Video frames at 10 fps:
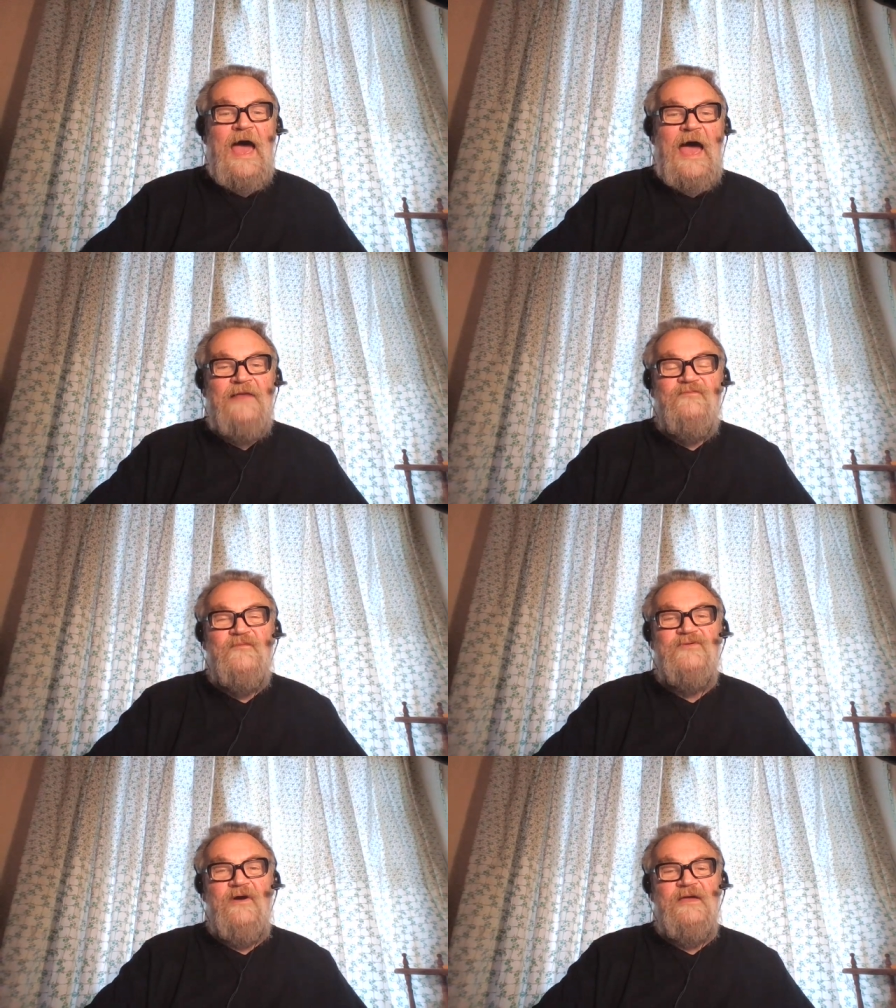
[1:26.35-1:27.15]

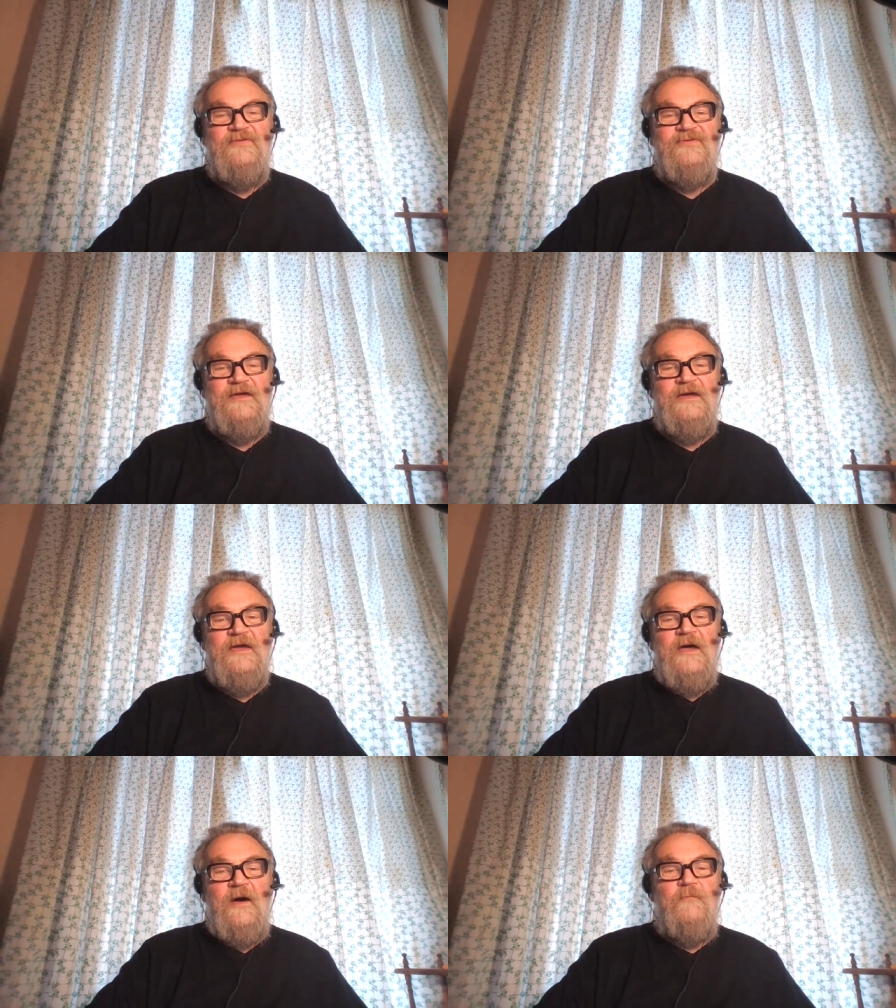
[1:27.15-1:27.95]
advertising
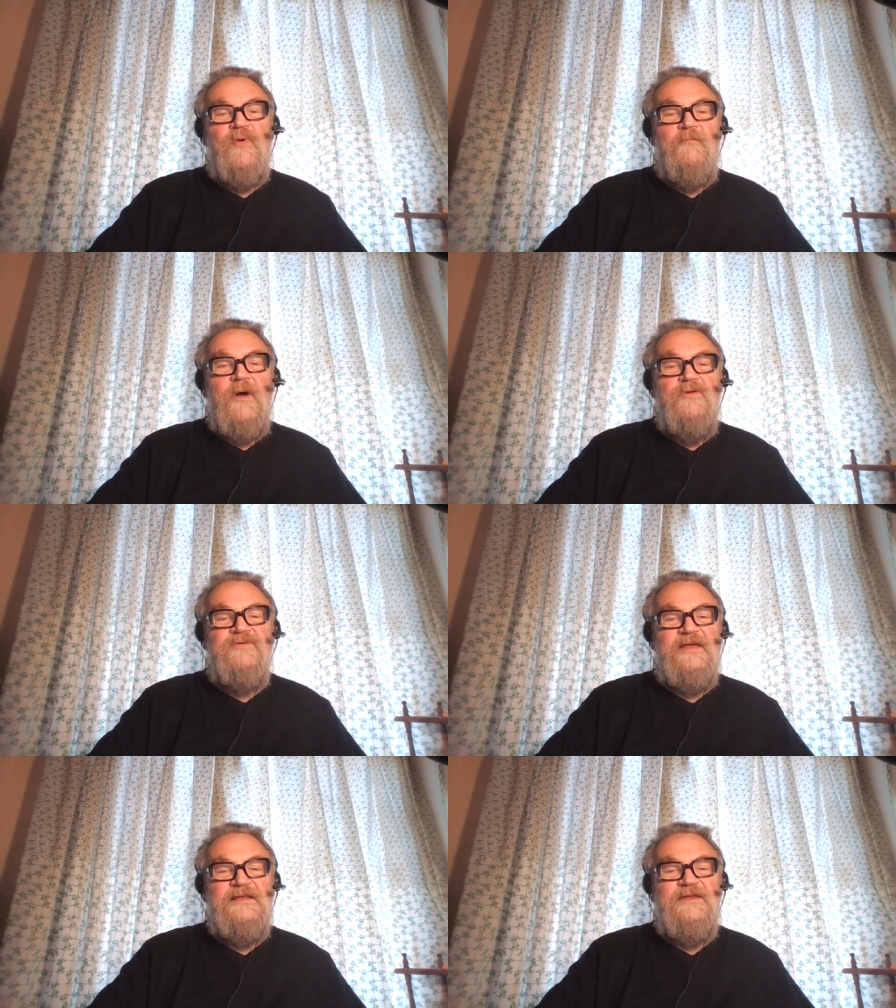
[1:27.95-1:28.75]
and
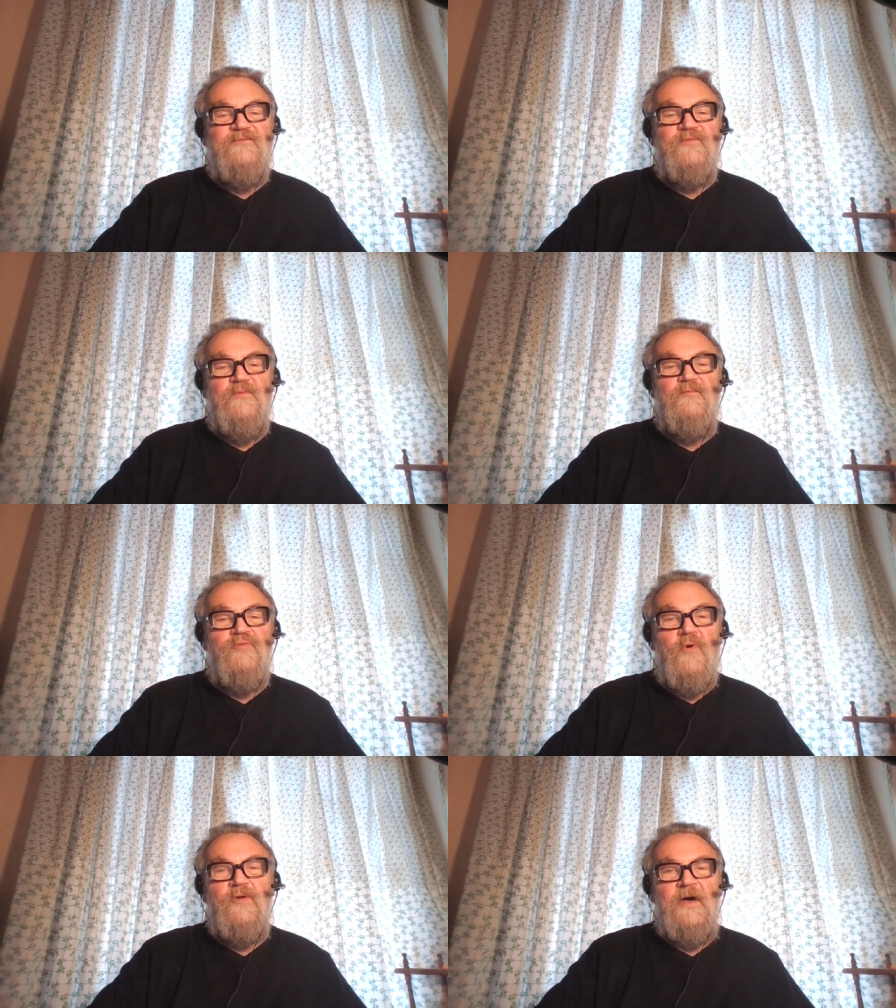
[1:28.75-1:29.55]
promoting different
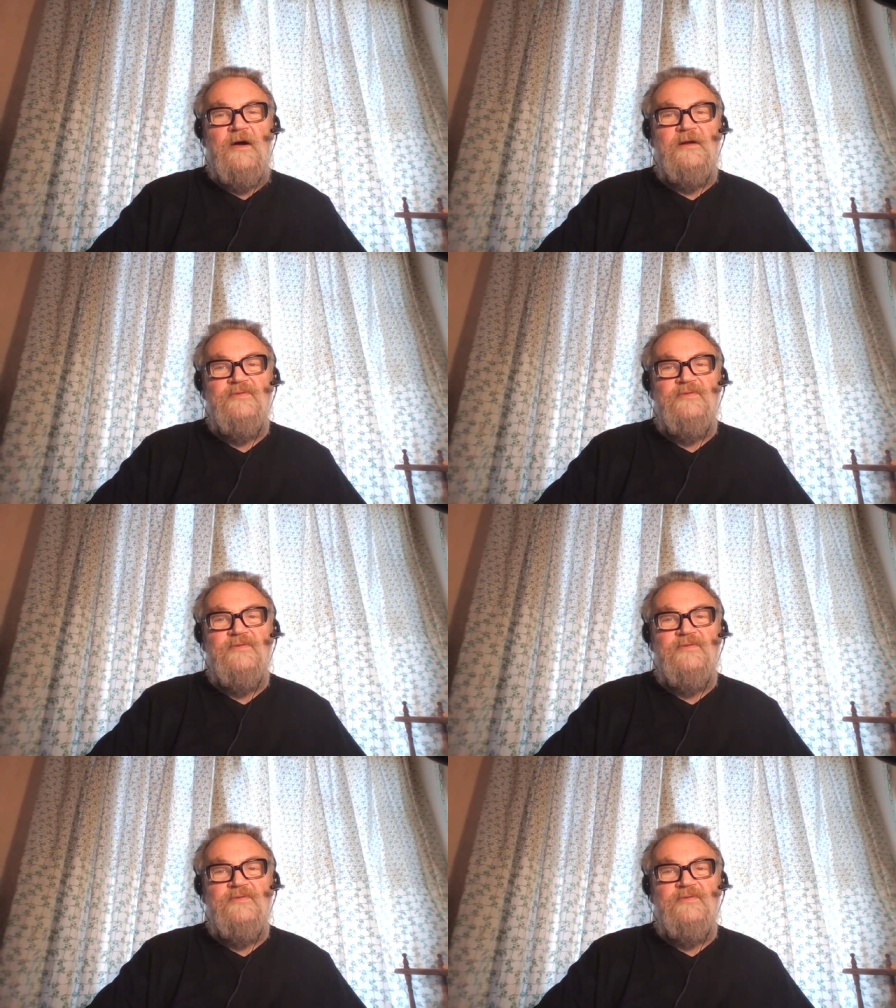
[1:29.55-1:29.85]
products.